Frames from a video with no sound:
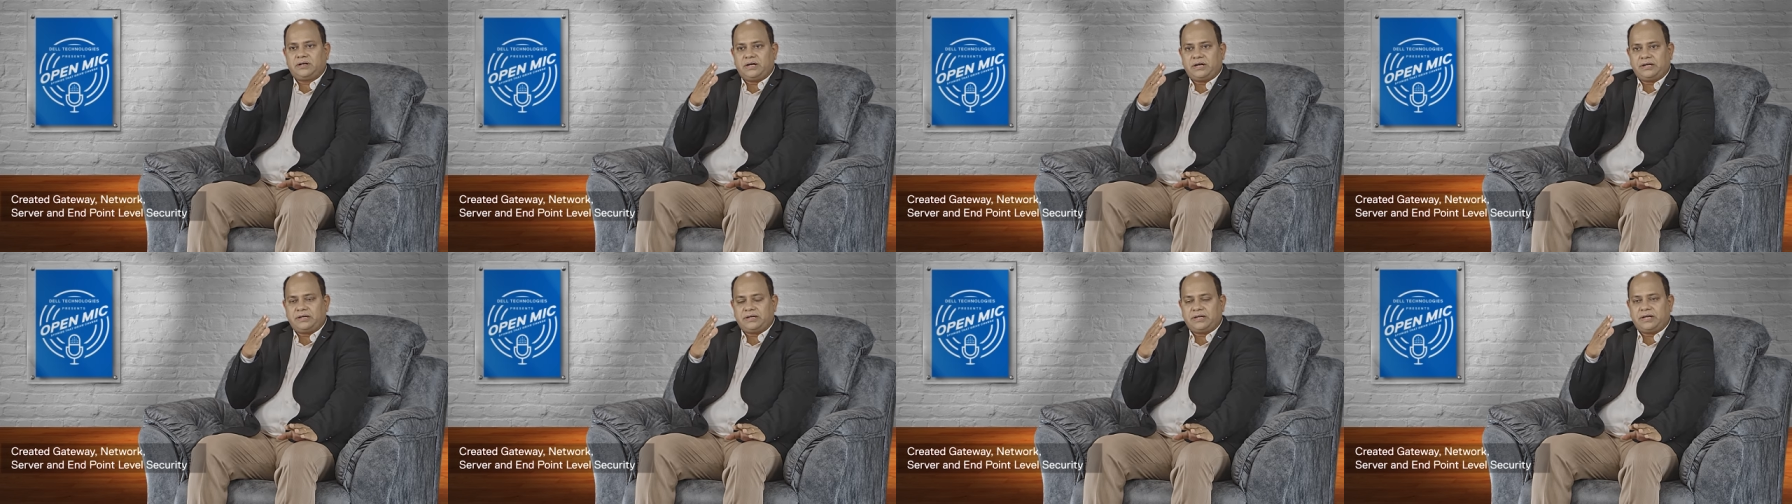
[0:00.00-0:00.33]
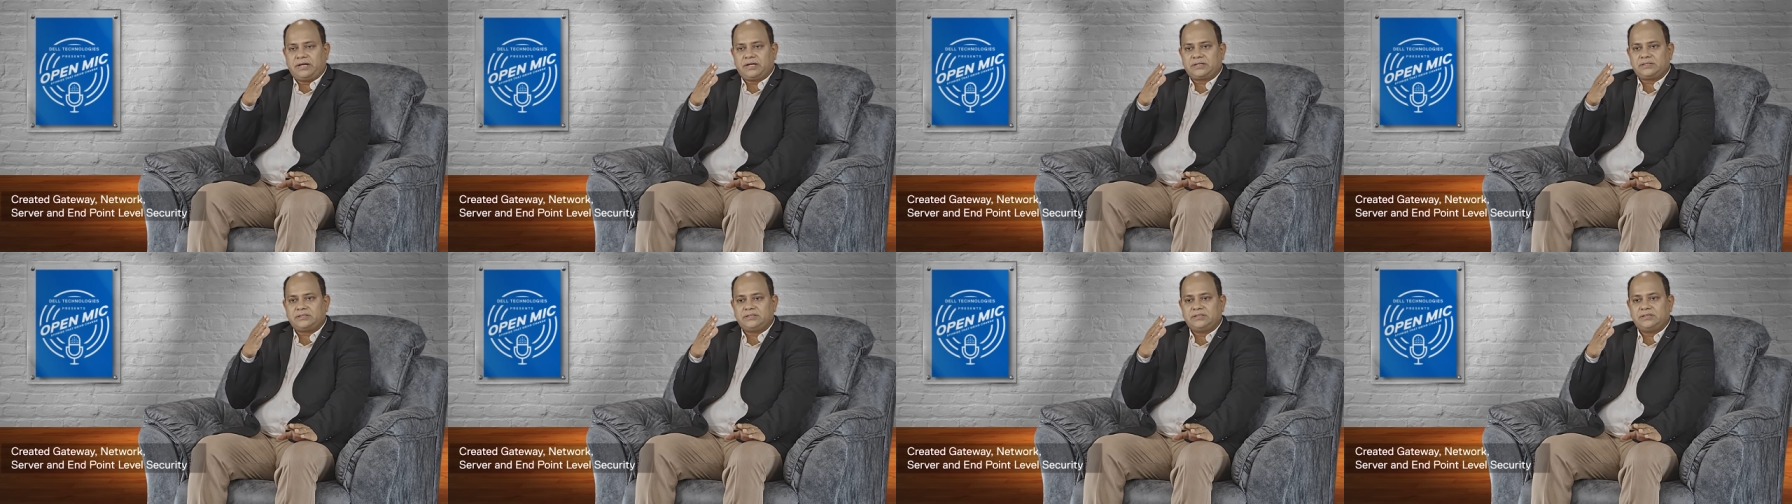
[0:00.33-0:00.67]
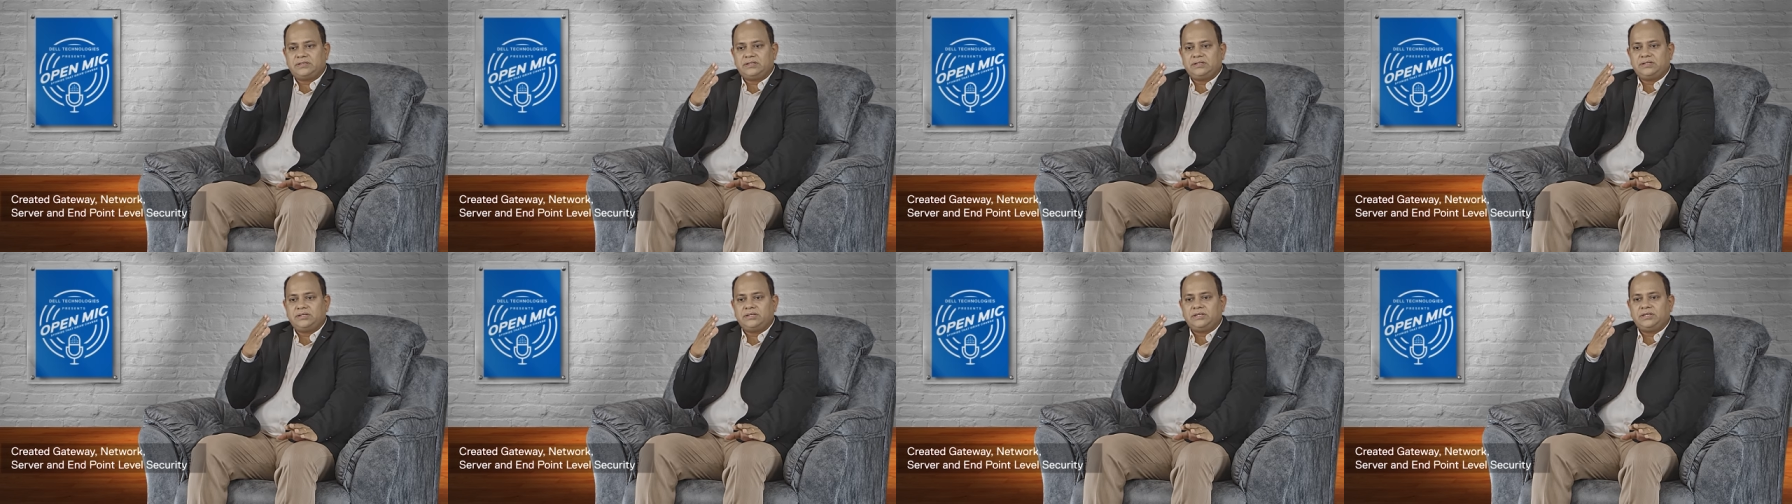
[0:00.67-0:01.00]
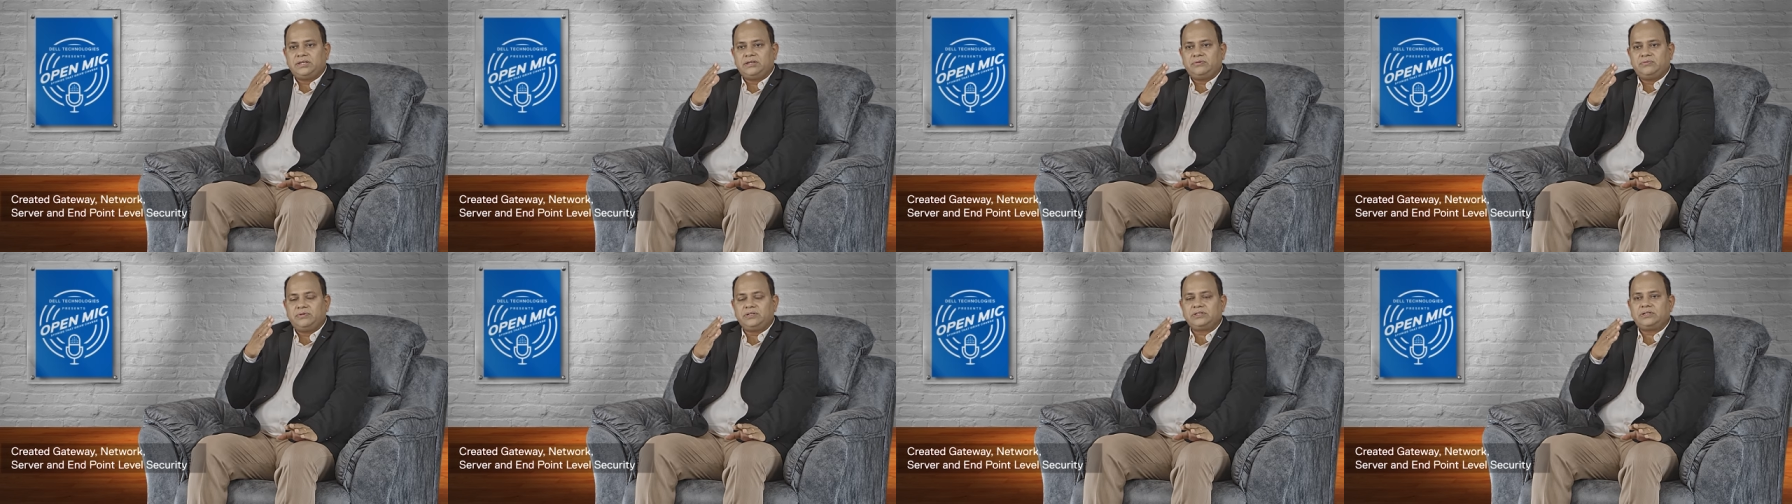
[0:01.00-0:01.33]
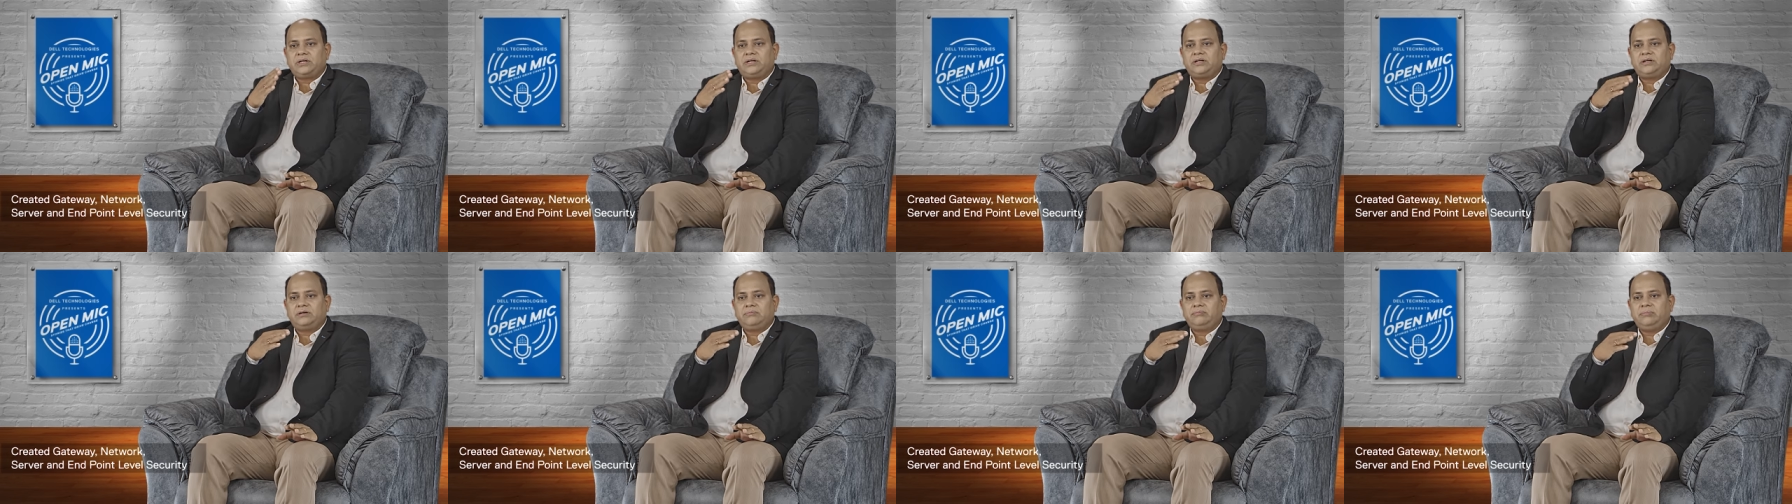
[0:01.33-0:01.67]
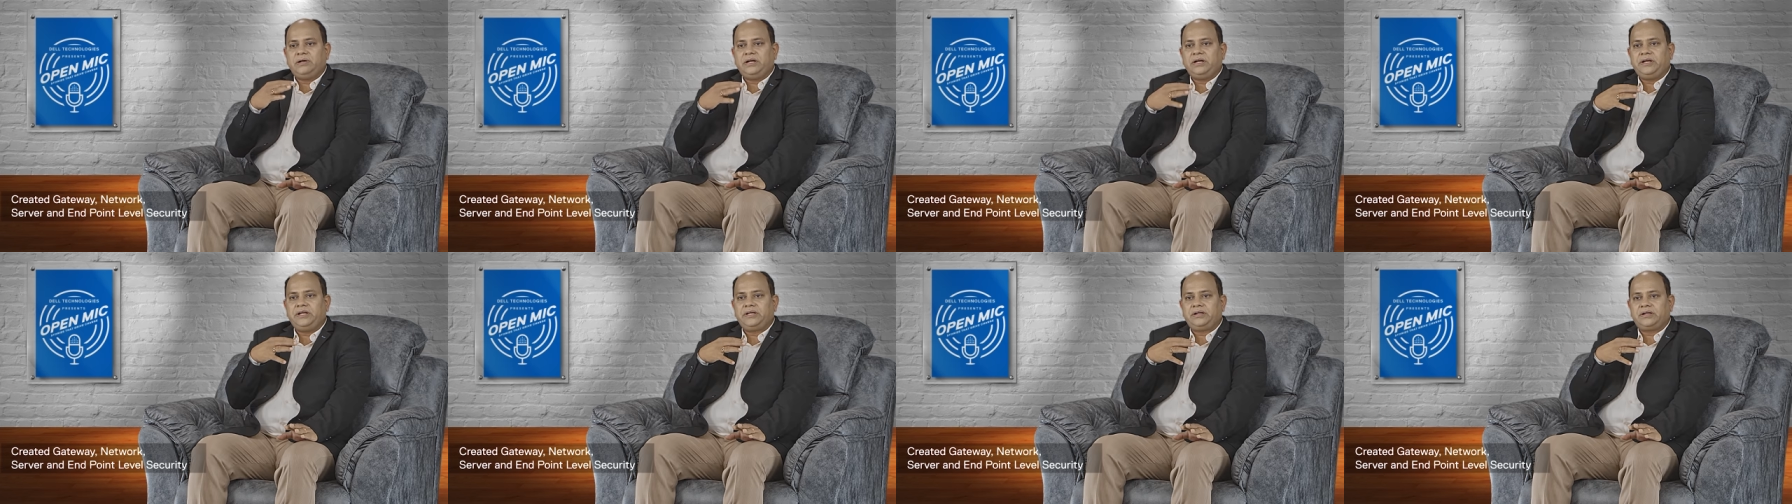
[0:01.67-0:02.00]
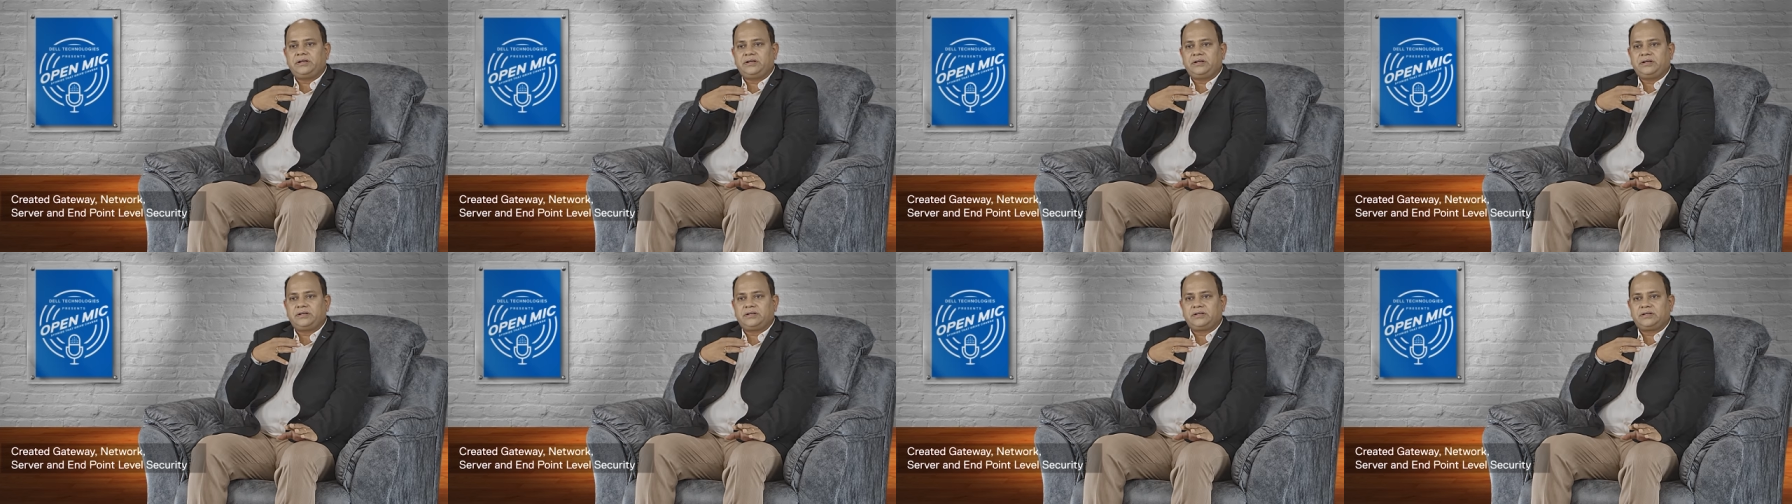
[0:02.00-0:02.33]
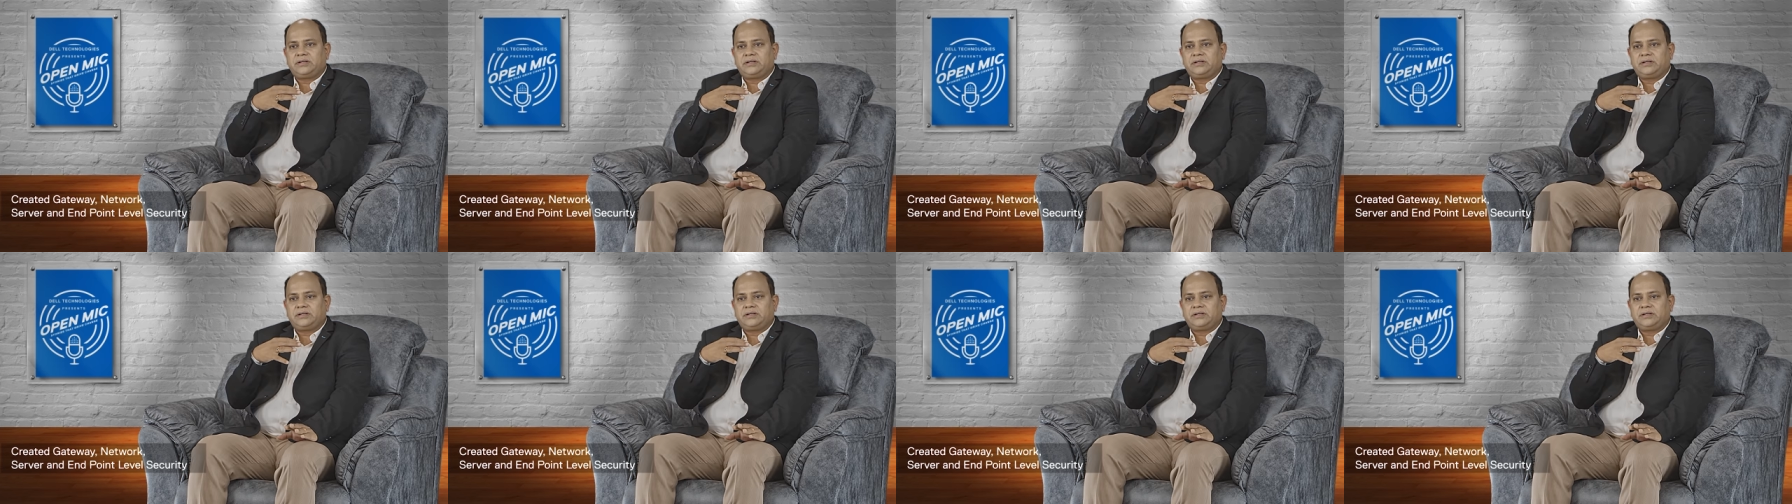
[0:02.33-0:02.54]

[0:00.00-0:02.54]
attacks we started building a